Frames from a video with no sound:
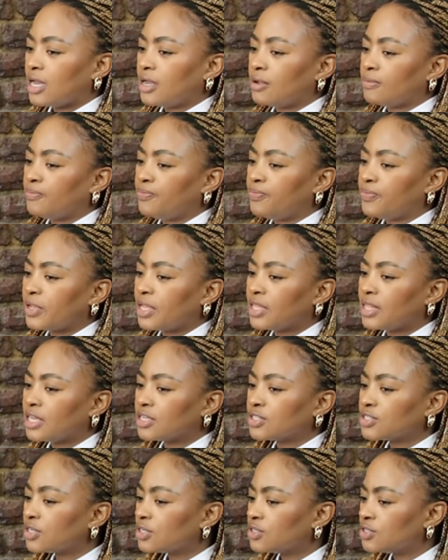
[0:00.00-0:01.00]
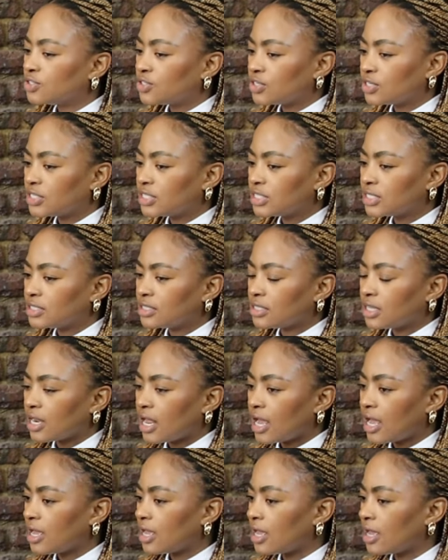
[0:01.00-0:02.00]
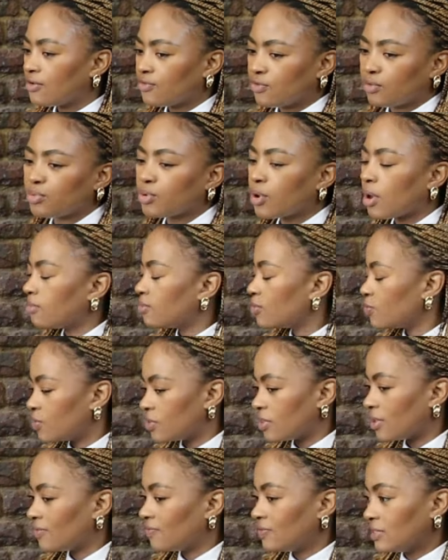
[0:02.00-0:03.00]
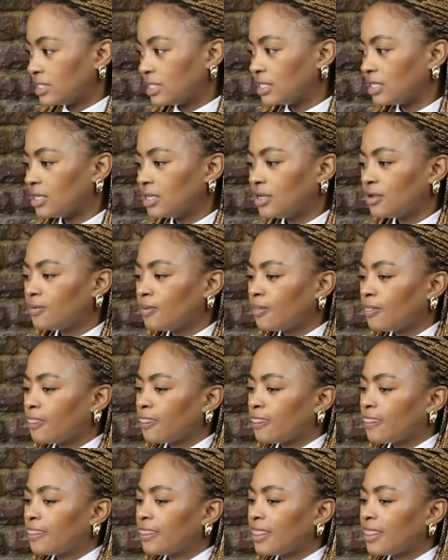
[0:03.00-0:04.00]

Um, and there are certain churches that I have a problem with, obviously, mm-hmm.